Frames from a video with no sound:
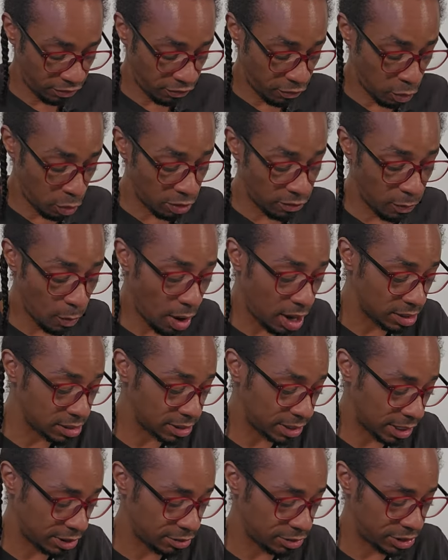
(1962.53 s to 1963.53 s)
Four of
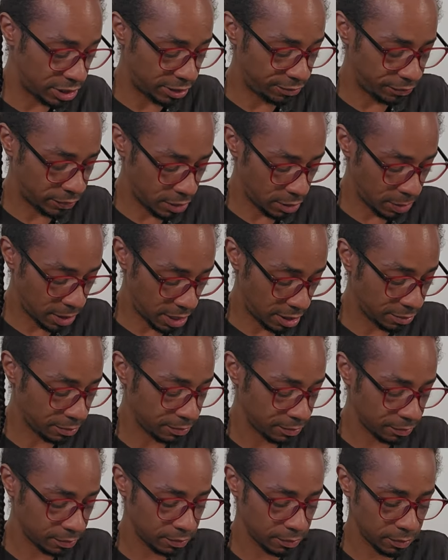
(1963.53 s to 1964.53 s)
Wands energy, okay.
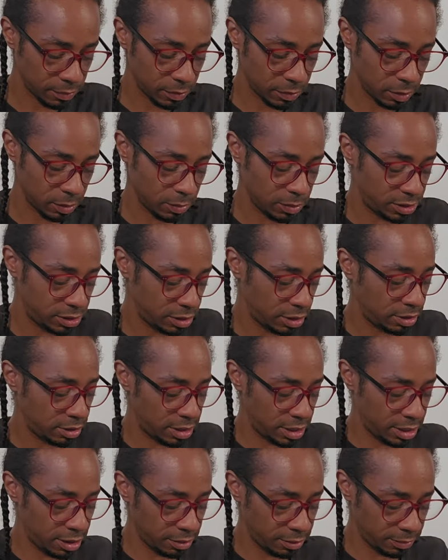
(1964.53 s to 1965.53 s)
We'll start
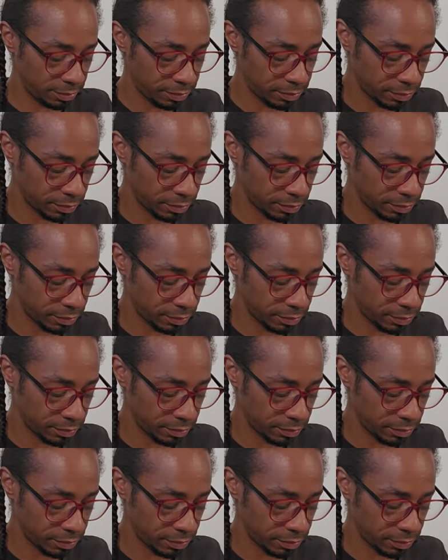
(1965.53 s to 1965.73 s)
there.